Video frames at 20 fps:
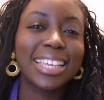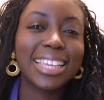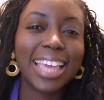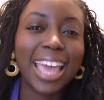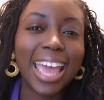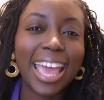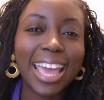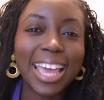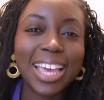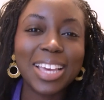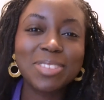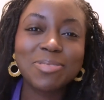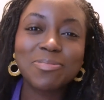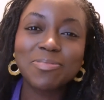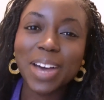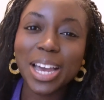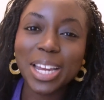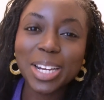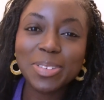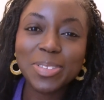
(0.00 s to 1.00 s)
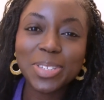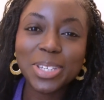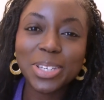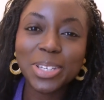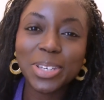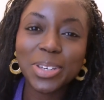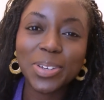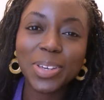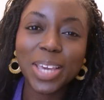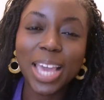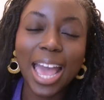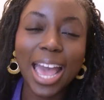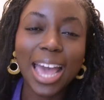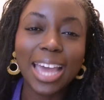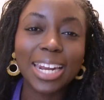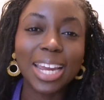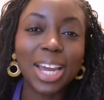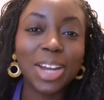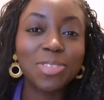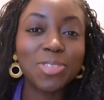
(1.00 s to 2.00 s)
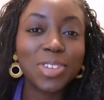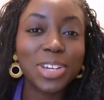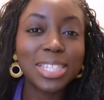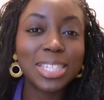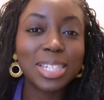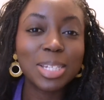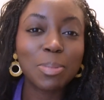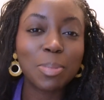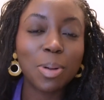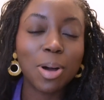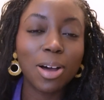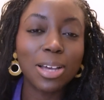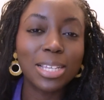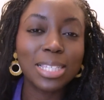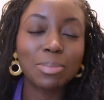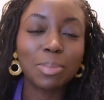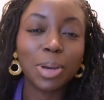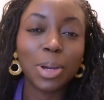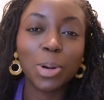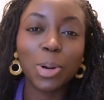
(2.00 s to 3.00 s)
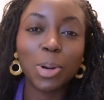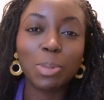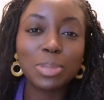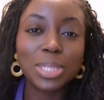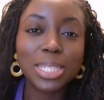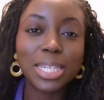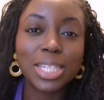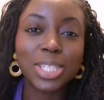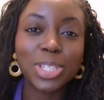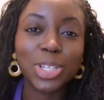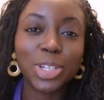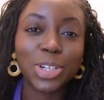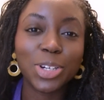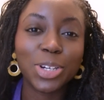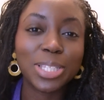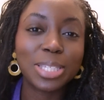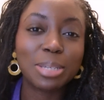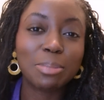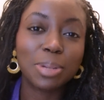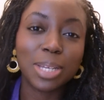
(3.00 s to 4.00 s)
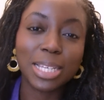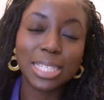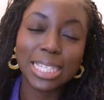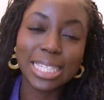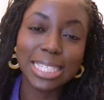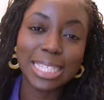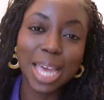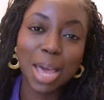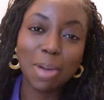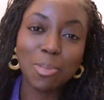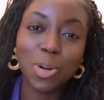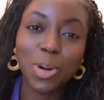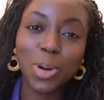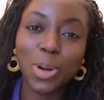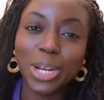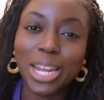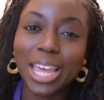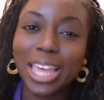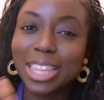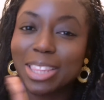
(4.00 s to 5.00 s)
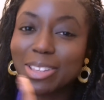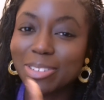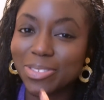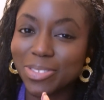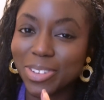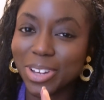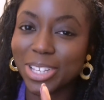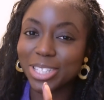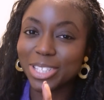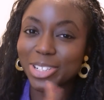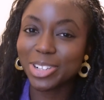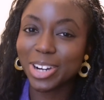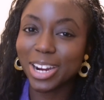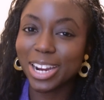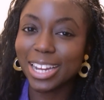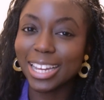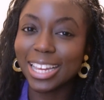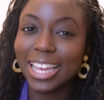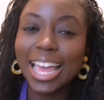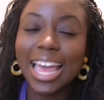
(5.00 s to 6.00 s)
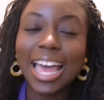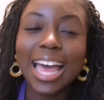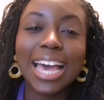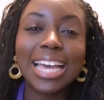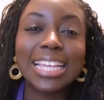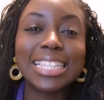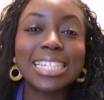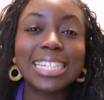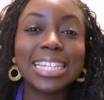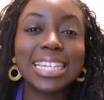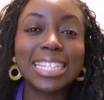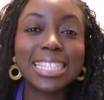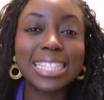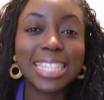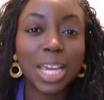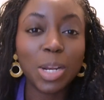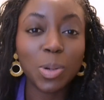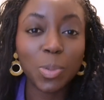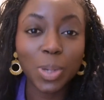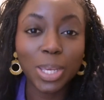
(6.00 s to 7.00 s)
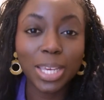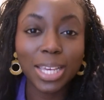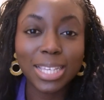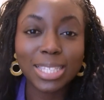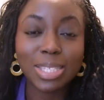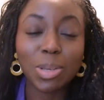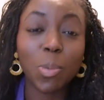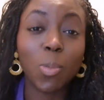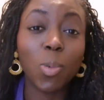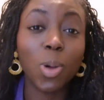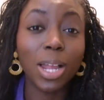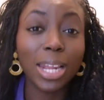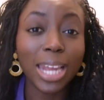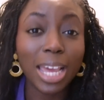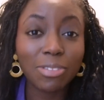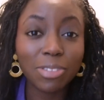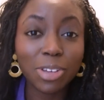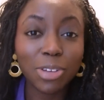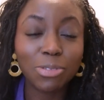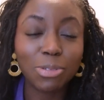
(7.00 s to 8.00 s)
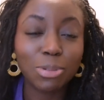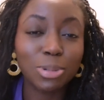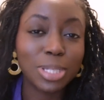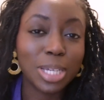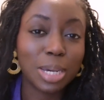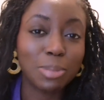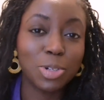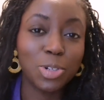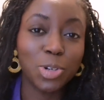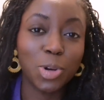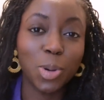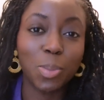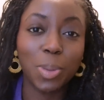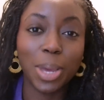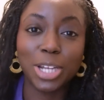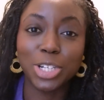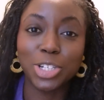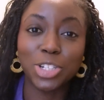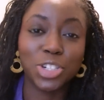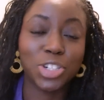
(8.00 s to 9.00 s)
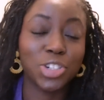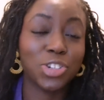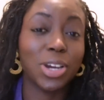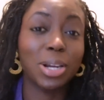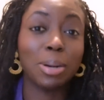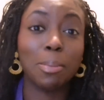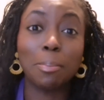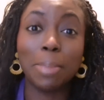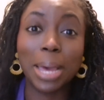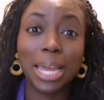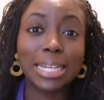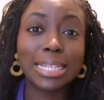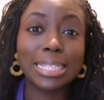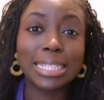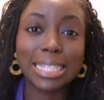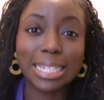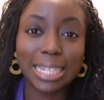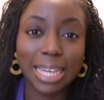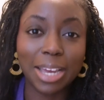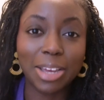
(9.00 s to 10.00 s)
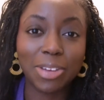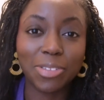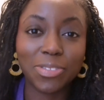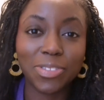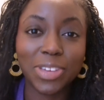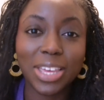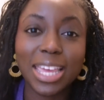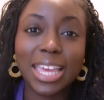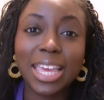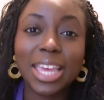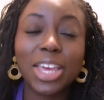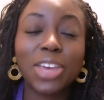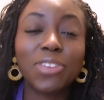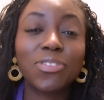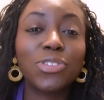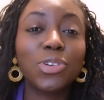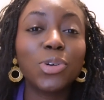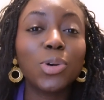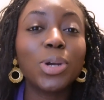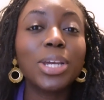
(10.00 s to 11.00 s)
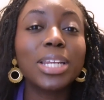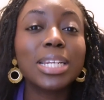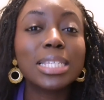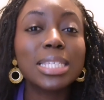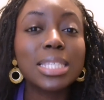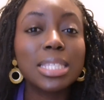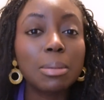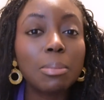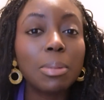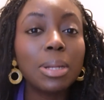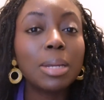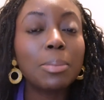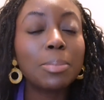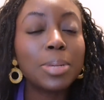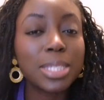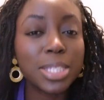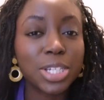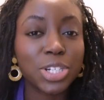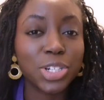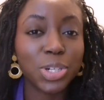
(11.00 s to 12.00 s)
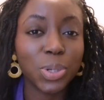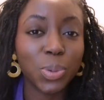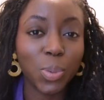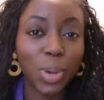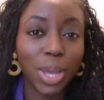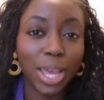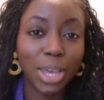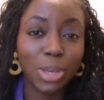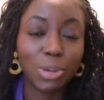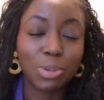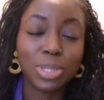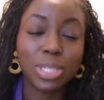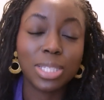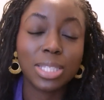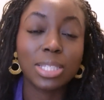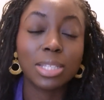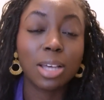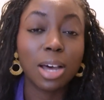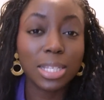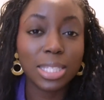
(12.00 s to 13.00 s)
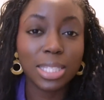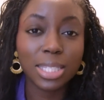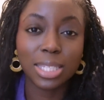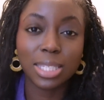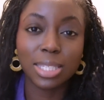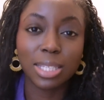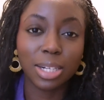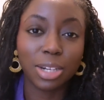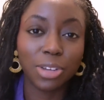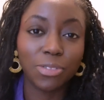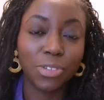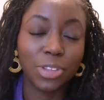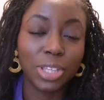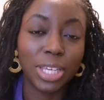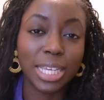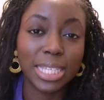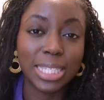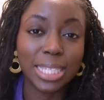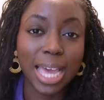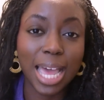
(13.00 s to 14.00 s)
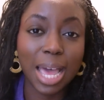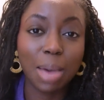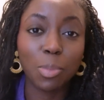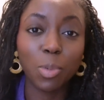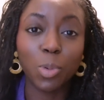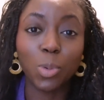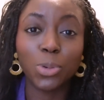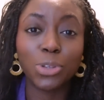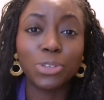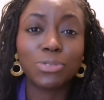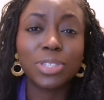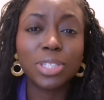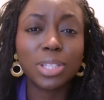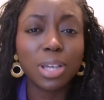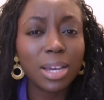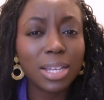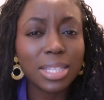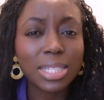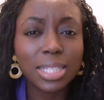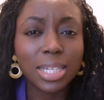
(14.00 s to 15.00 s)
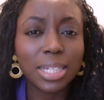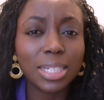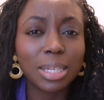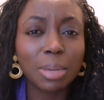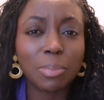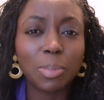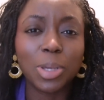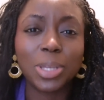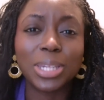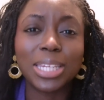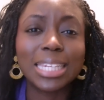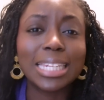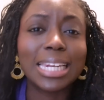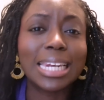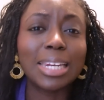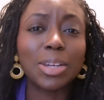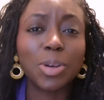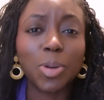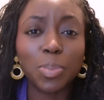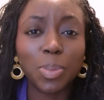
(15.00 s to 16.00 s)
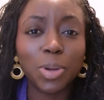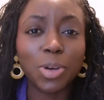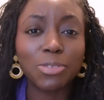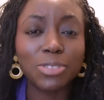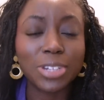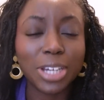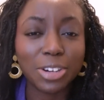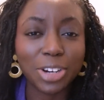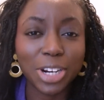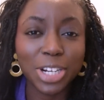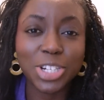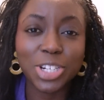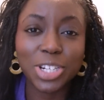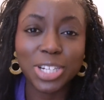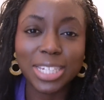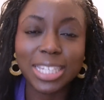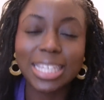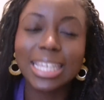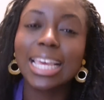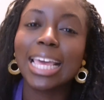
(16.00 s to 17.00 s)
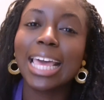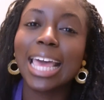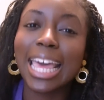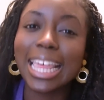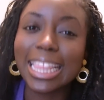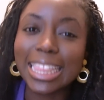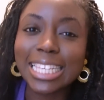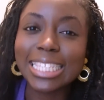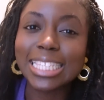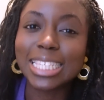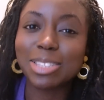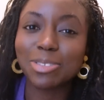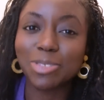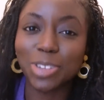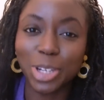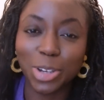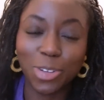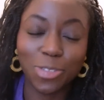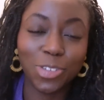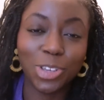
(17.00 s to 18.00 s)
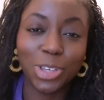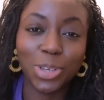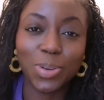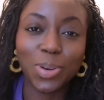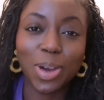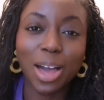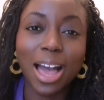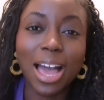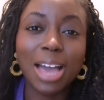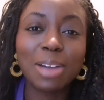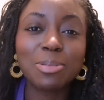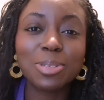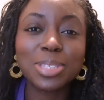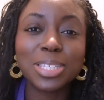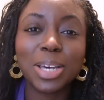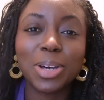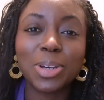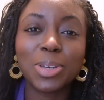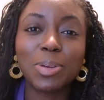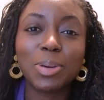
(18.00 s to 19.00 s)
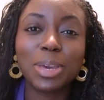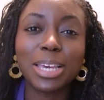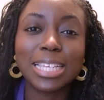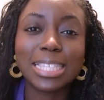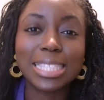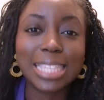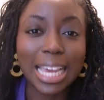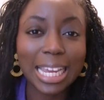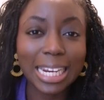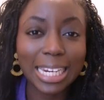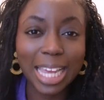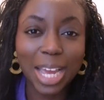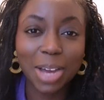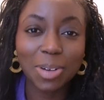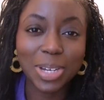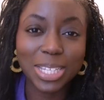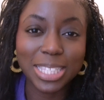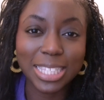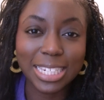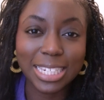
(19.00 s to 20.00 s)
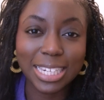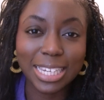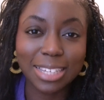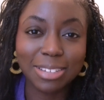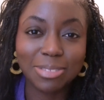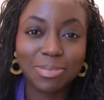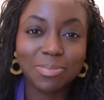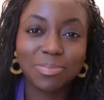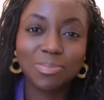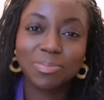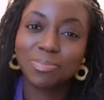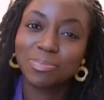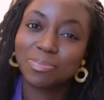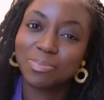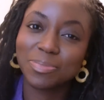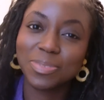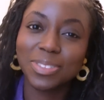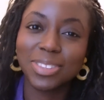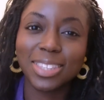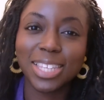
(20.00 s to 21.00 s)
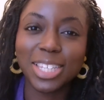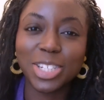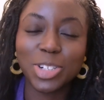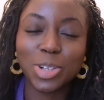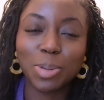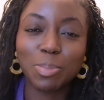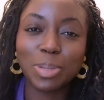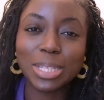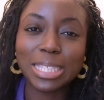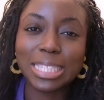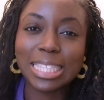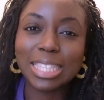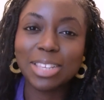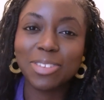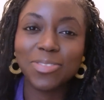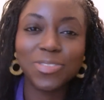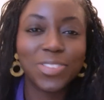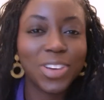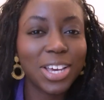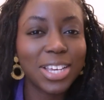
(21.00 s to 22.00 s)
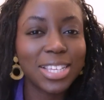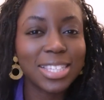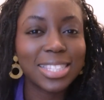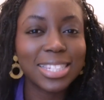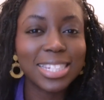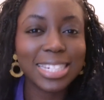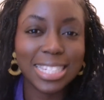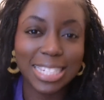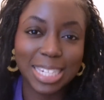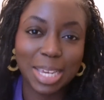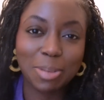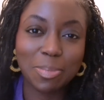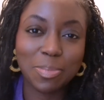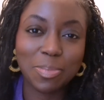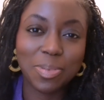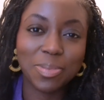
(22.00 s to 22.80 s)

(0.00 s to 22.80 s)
Hey, my name is Kukui and I recently passed my CompTIA Security Plus exam on the first try. I did it in 10 weeks while having a full-time job and just trying to balance life. If you're in a similar position where you're starting to study for the exam, or you've started studying but you need a little bit of direction, this is the video for you. I will tell you exactly how I did it. Let's jump into the first tip.